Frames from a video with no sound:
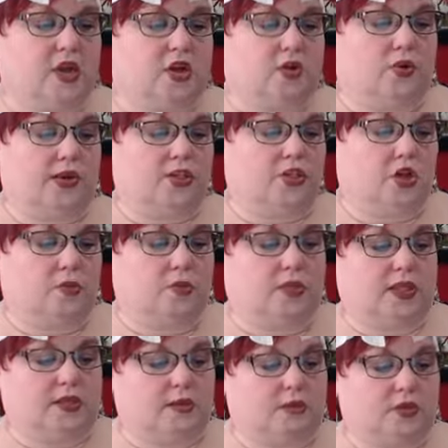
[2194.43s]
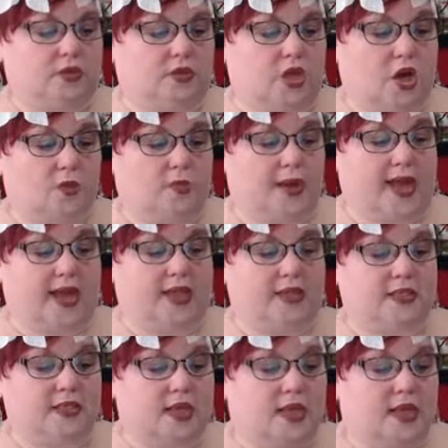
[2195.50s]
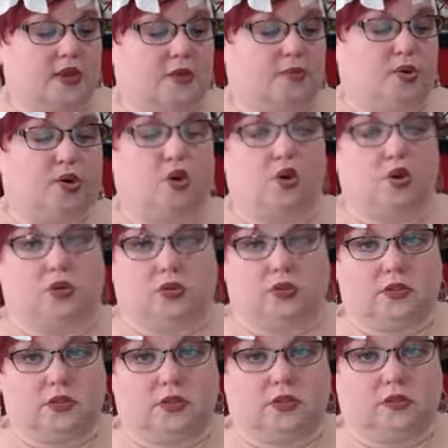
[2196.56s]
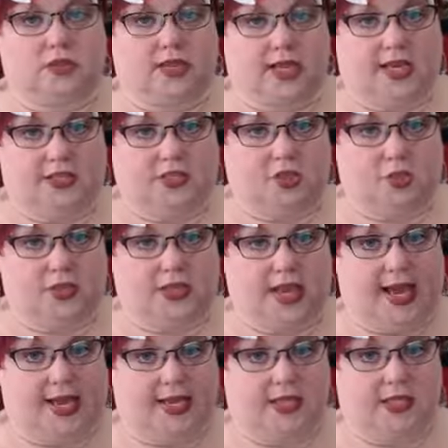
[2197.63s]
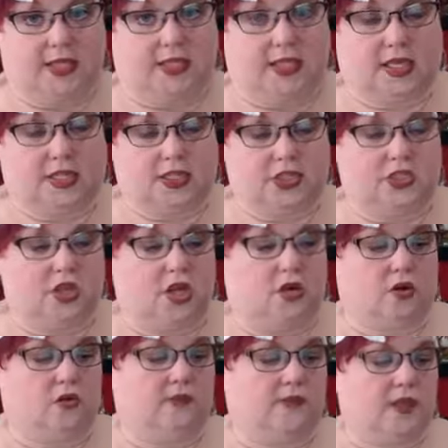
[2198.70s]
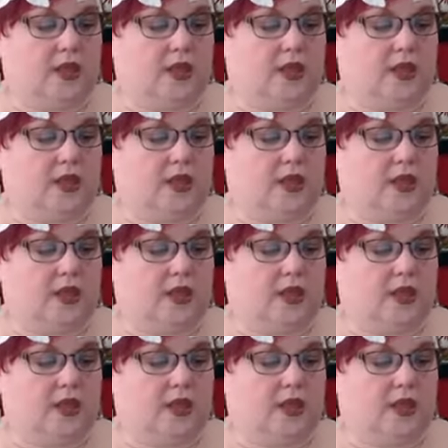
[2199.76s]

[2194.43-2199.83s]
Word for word: Green tourmaline, blue topaz, pearls, which has to do with ice and snow,